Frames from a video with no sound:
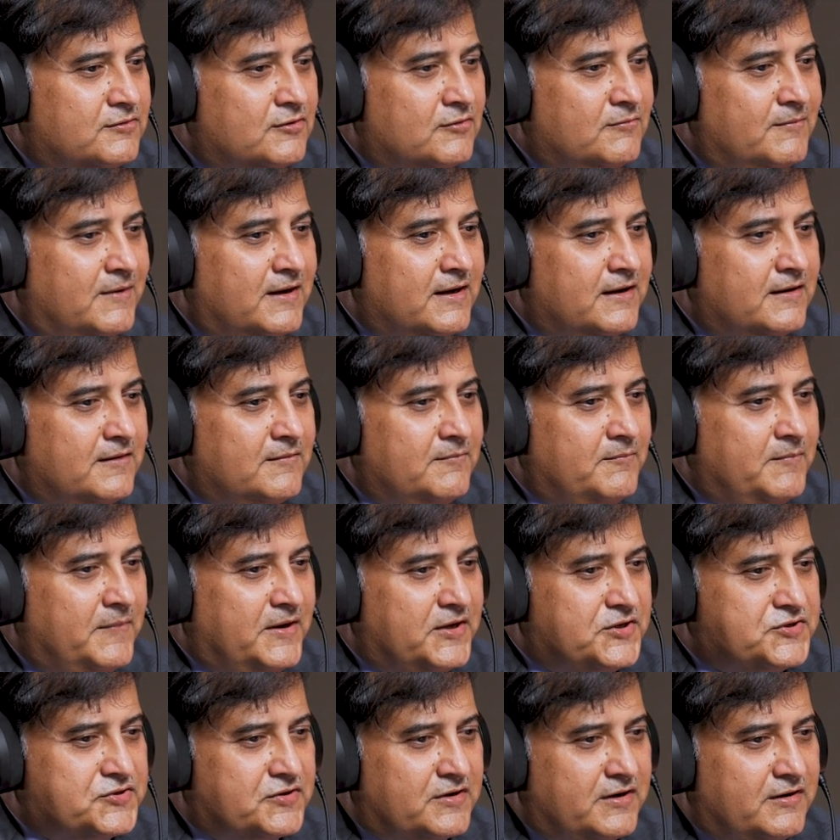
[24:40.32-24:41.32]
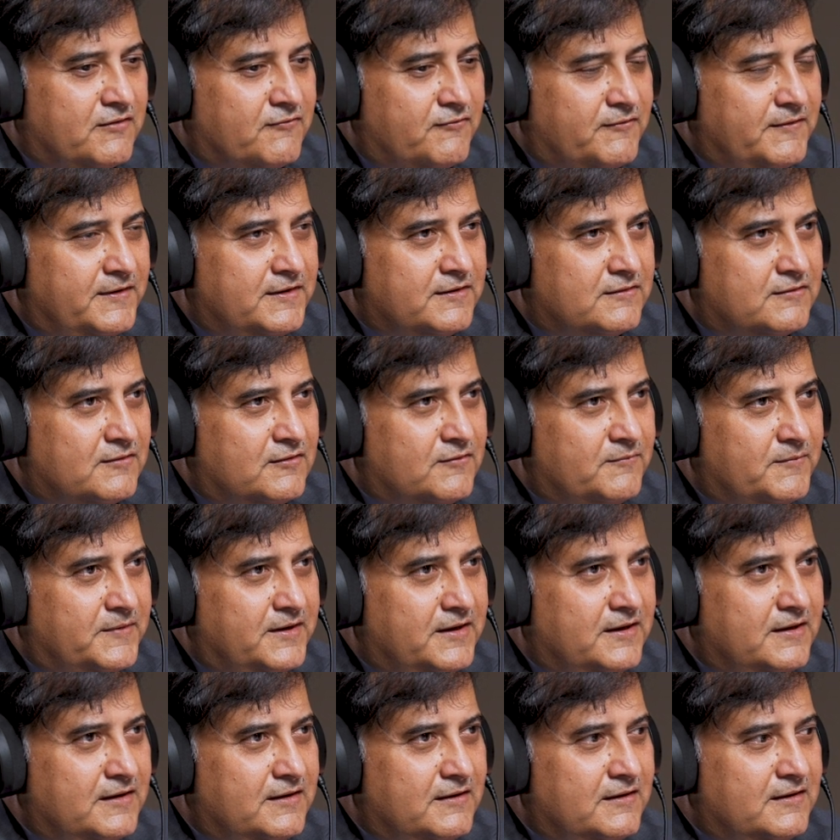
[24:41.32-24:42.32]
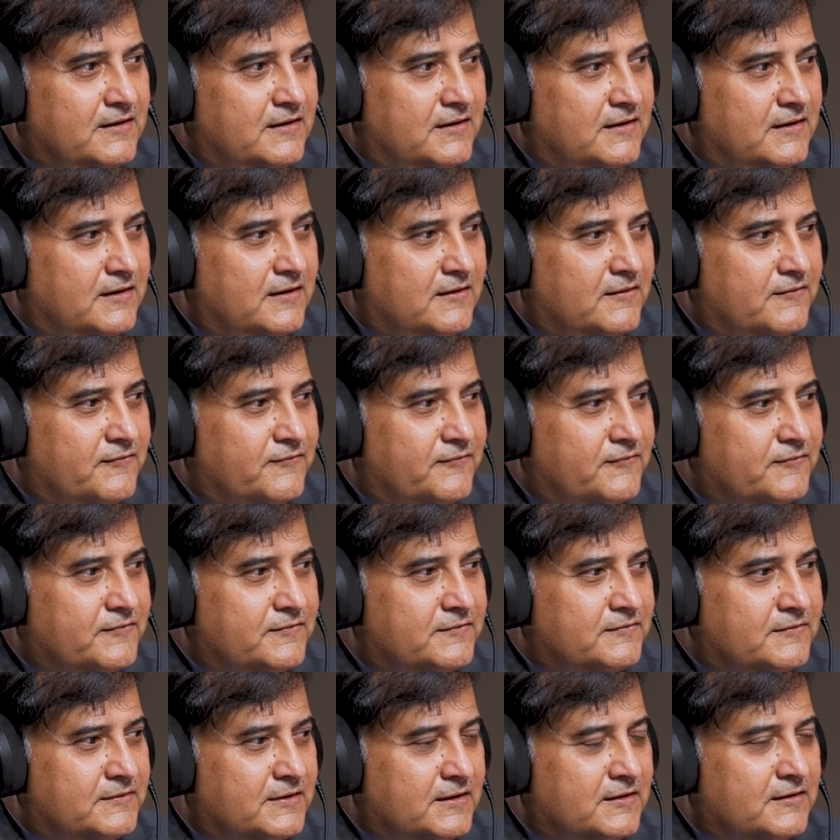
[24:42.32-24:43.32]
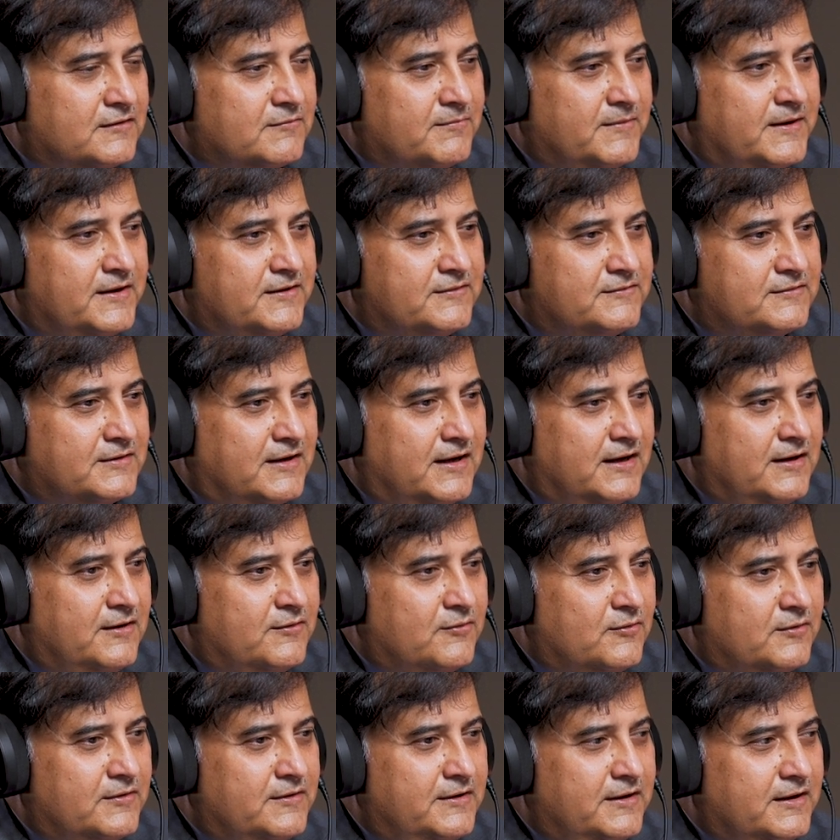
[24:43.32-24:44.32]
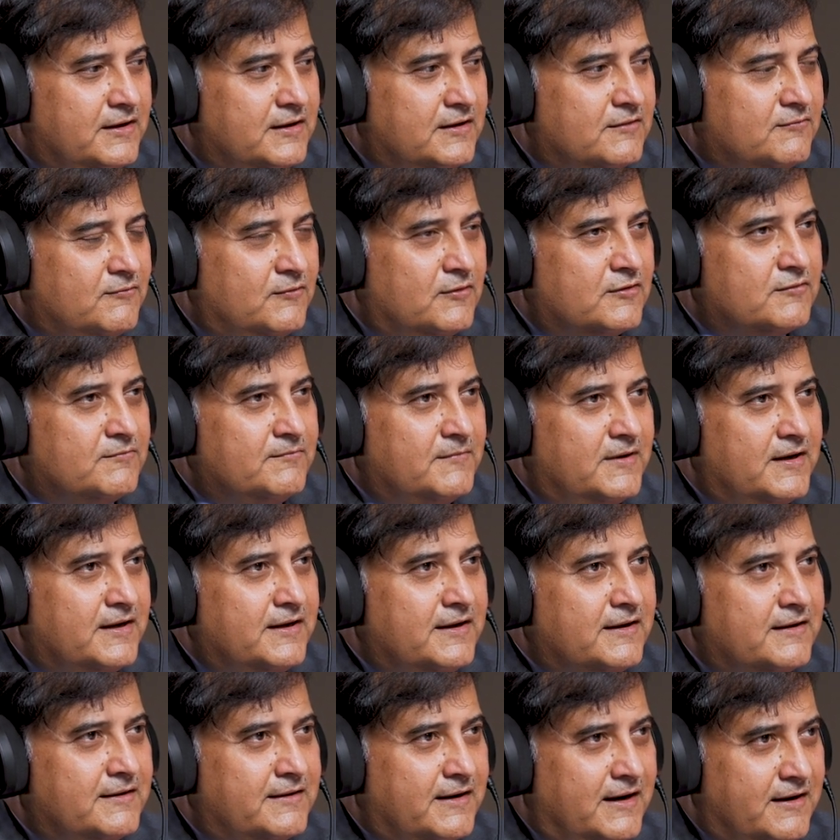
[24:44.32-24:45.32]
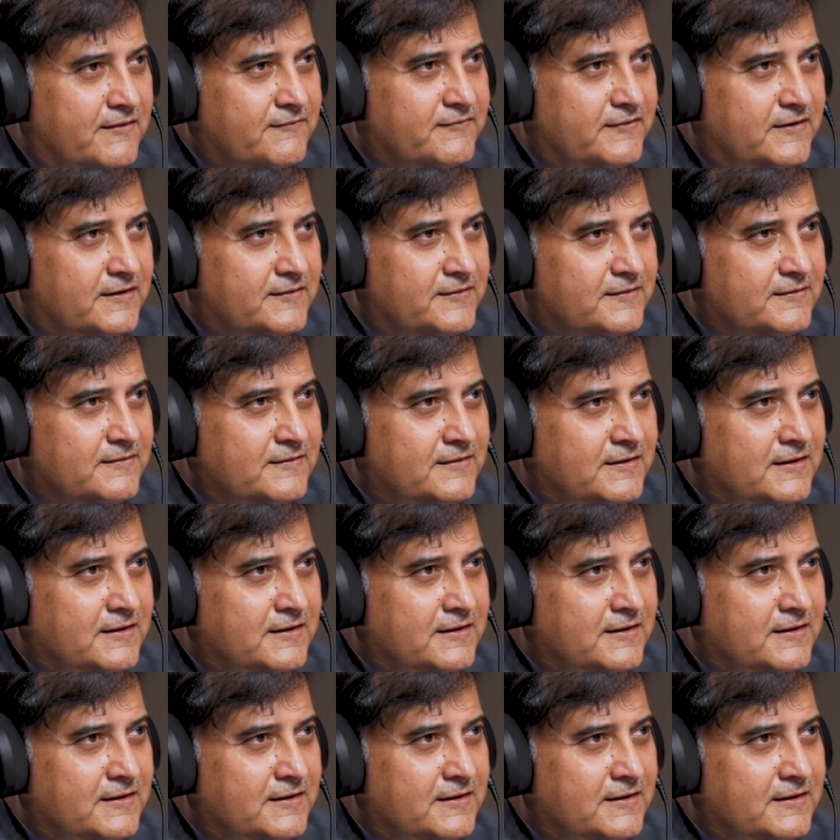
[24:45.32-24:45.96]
So my major influence on me since my childhood days was my grandfather.